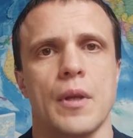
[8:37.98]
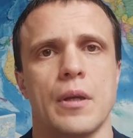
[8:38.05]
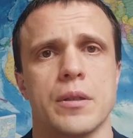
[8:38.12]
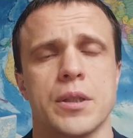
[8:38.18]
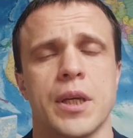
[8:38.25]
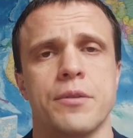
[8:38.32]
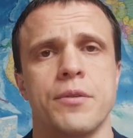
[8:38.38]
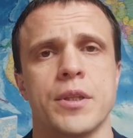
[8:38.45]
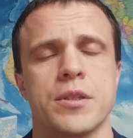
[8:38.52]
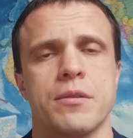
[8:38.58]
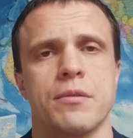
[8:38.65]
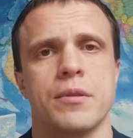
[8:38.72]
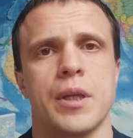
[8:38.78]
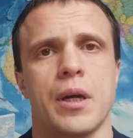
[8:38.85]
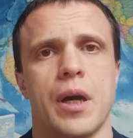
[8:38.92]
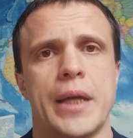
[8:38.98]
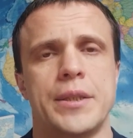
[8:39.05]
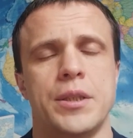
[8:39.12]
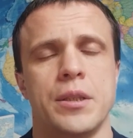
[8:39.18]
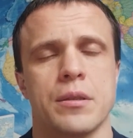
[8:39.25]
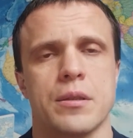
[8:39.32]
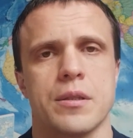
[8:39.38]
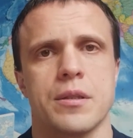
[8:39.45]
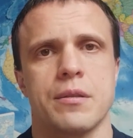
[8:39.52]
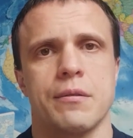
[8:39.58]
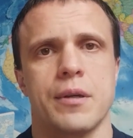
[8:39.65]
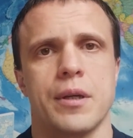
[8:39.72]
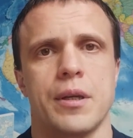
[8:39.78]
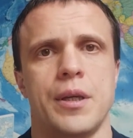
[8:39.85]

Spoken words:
On August 11 and 12,